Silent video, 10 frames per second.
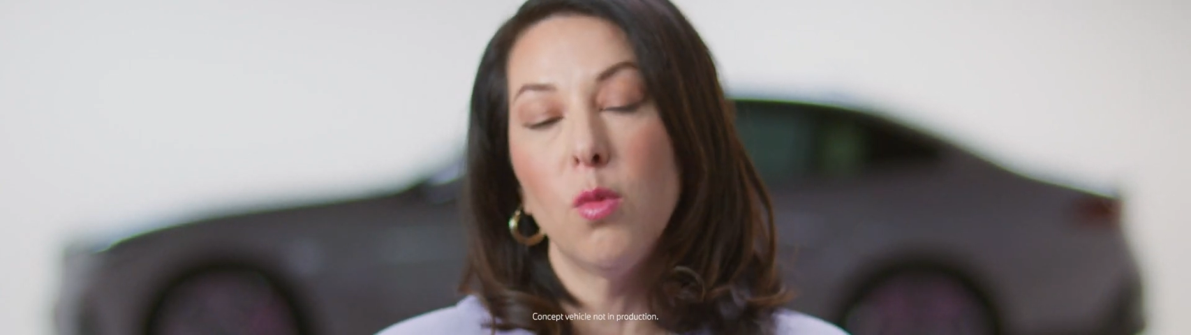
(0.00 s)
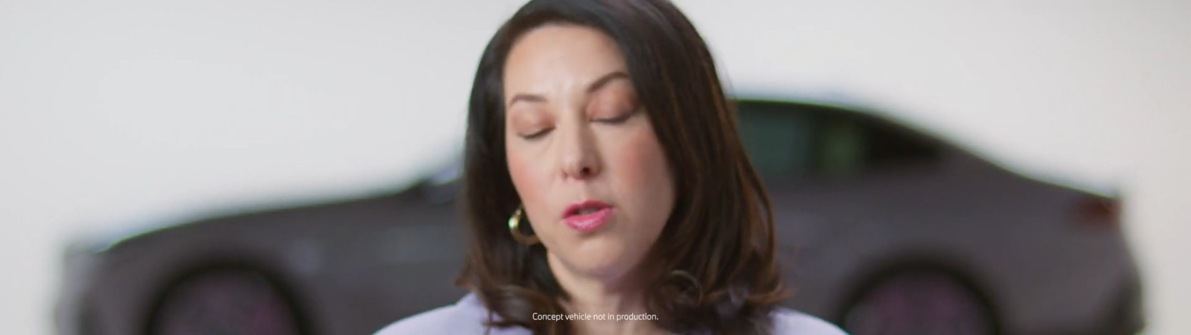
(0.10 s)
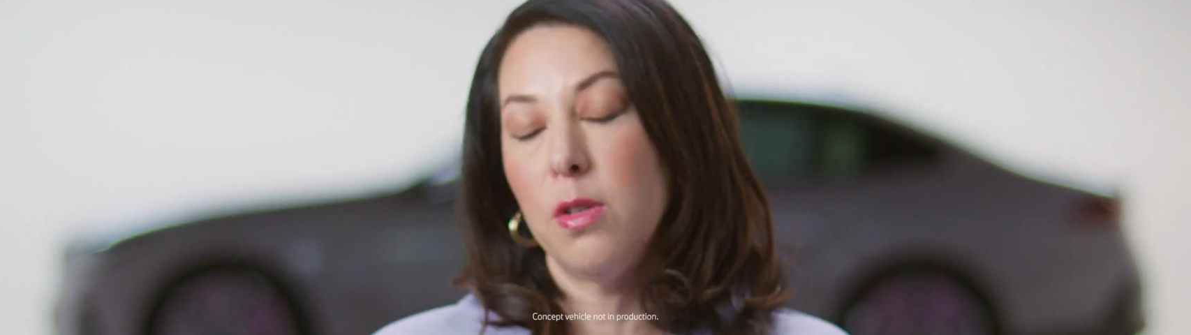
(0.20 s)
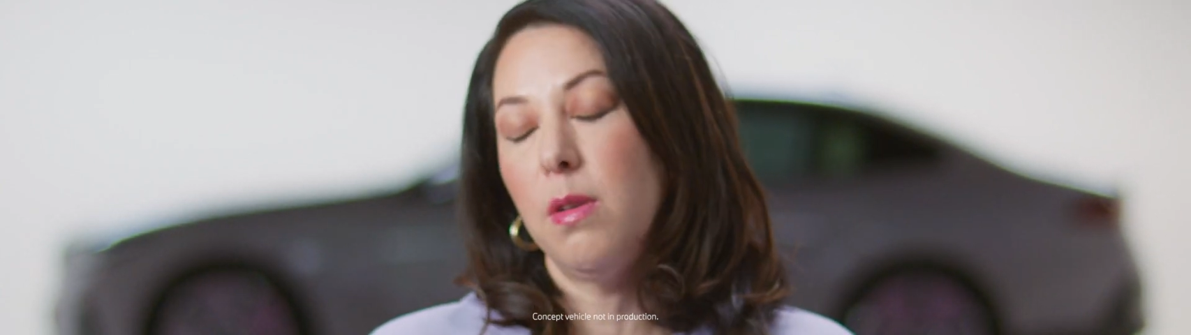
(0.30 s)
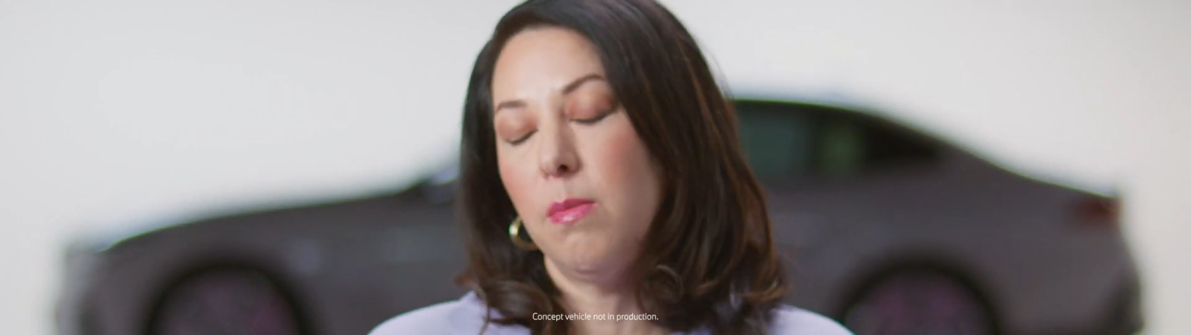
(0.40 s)

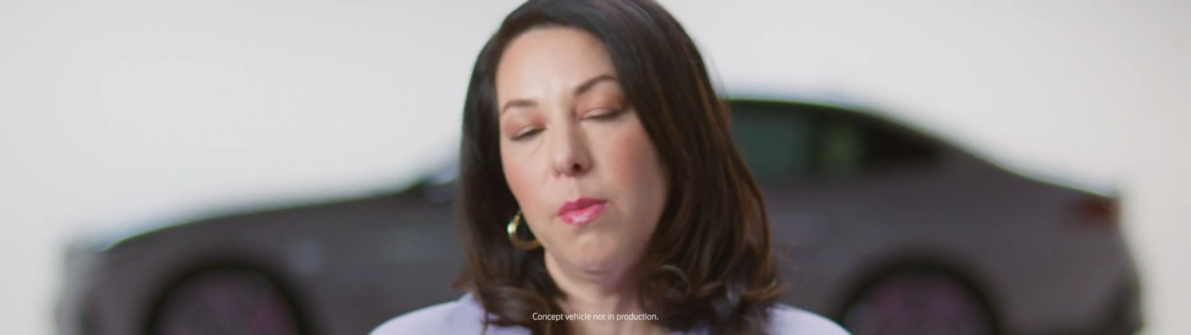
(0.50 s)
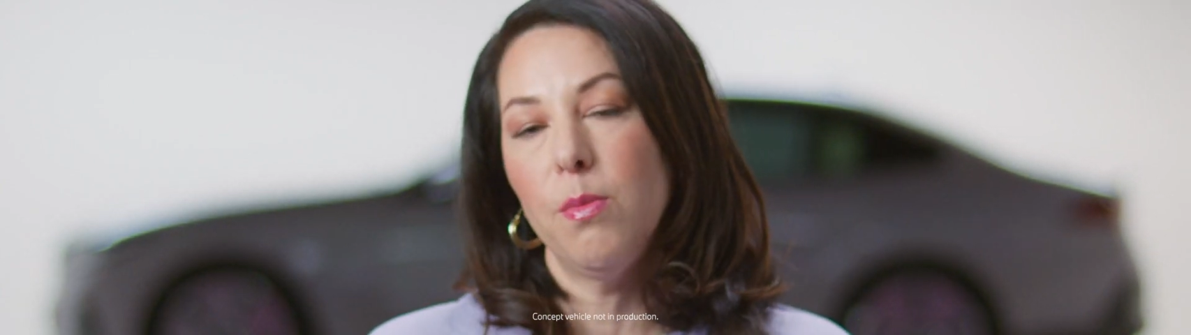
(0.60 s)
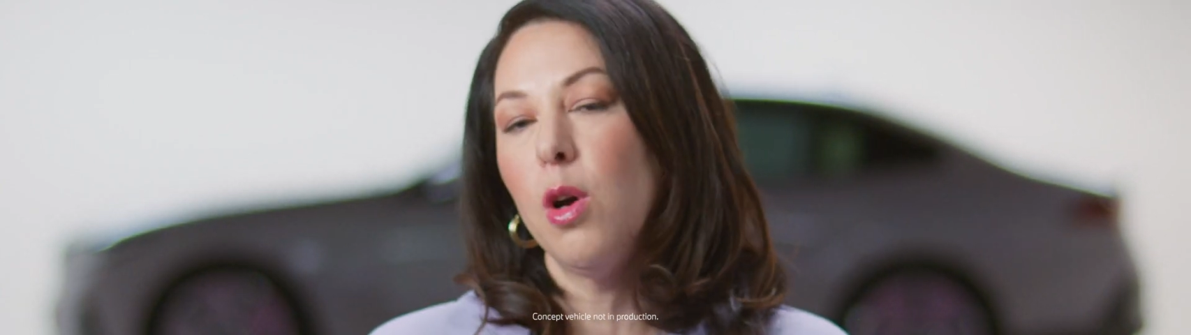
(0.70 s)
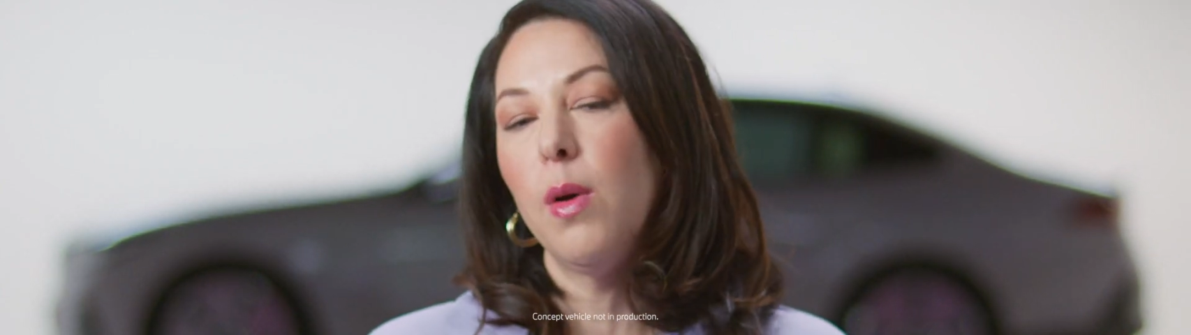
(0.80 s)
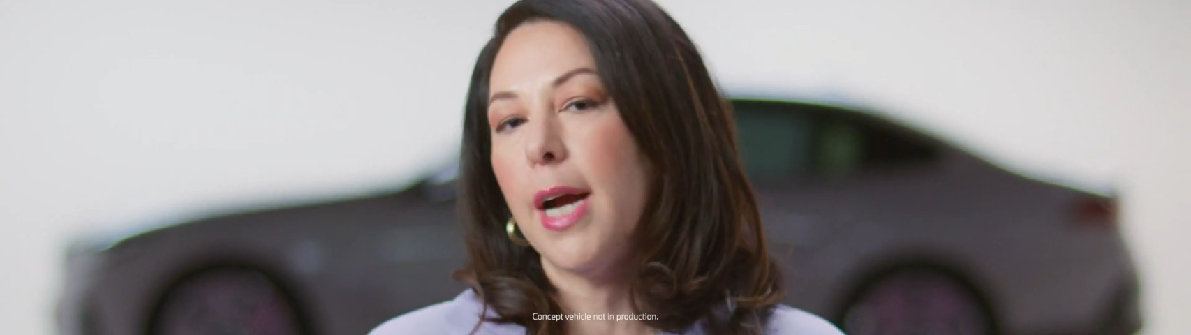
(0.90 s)
wasn't
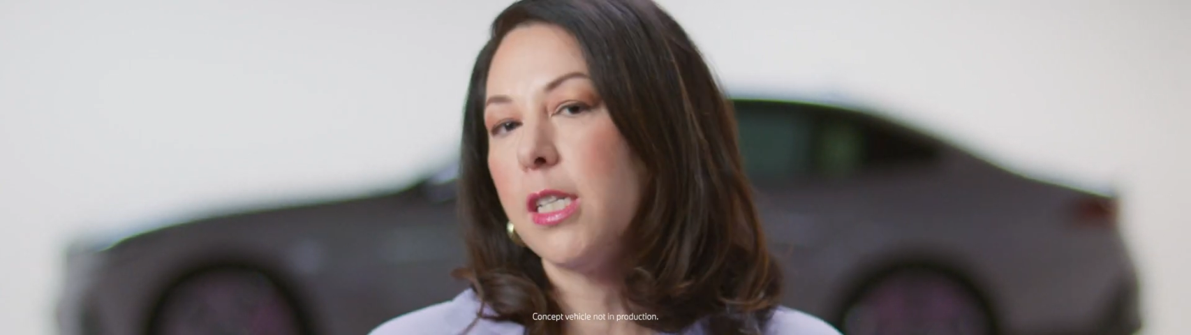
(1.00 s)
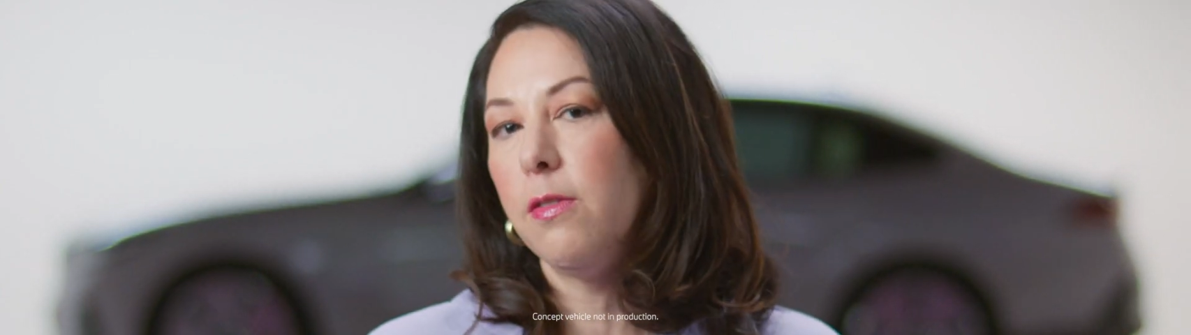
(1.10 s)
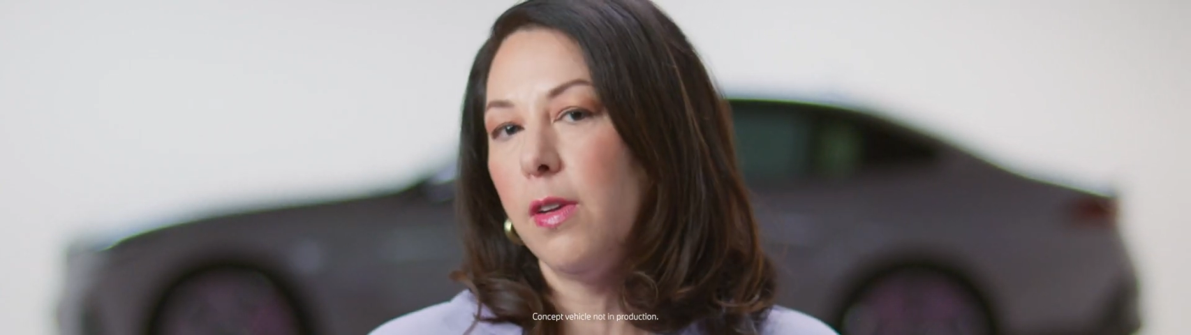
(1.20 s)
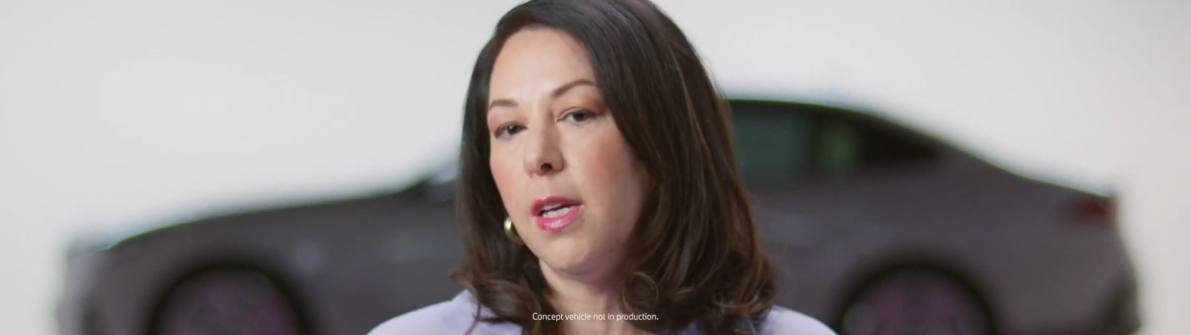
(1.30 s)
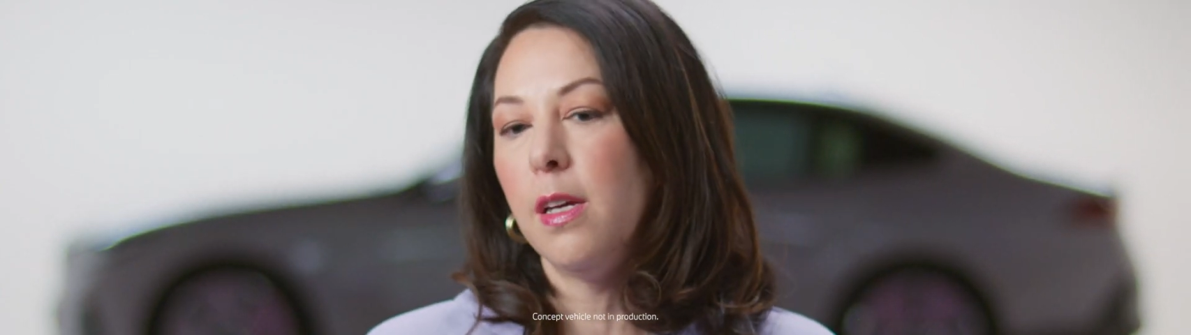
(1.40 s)

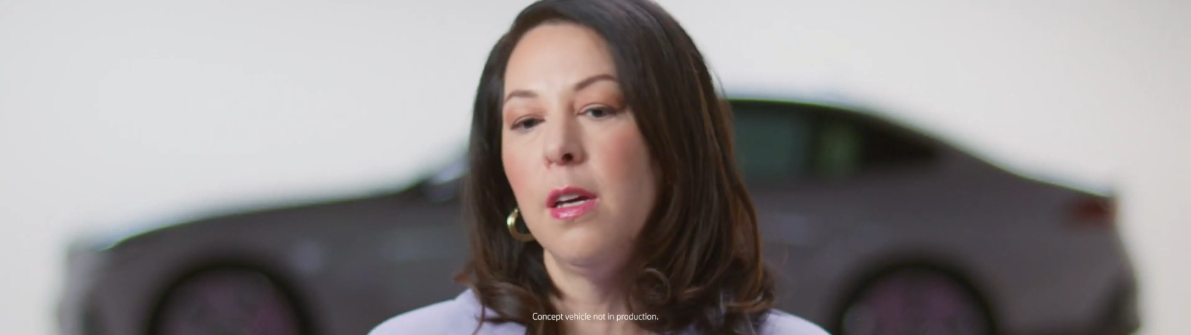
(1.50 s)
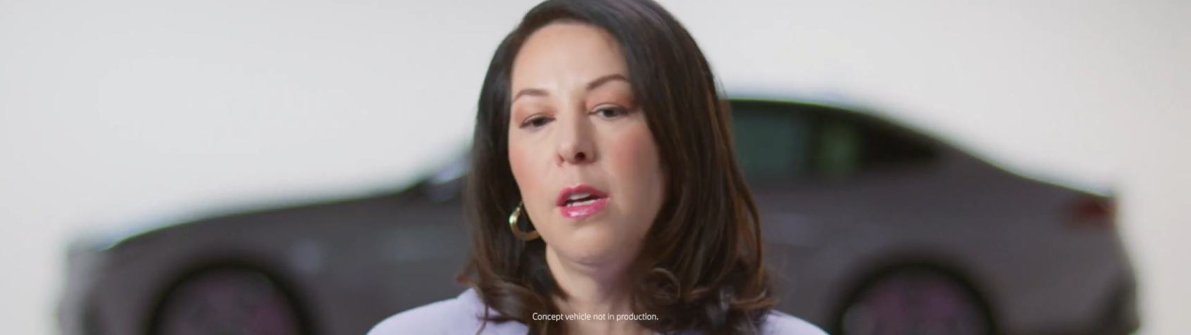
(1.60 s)
proactively